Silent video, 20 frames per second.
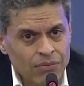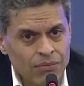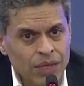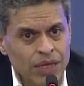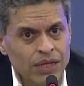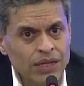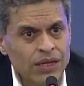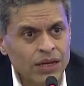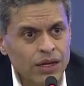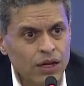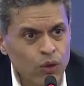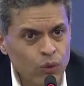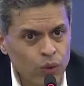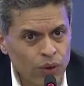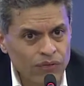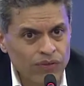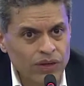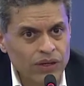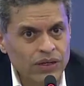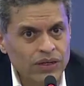made an
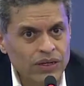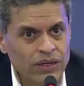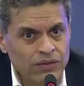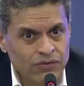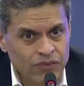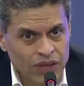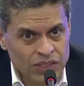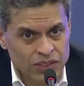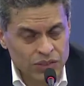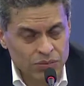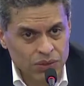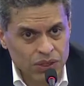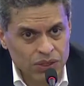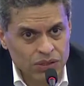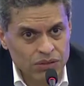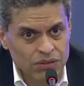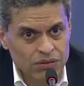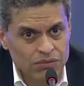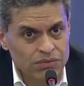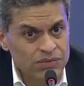equivalent
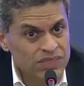investment,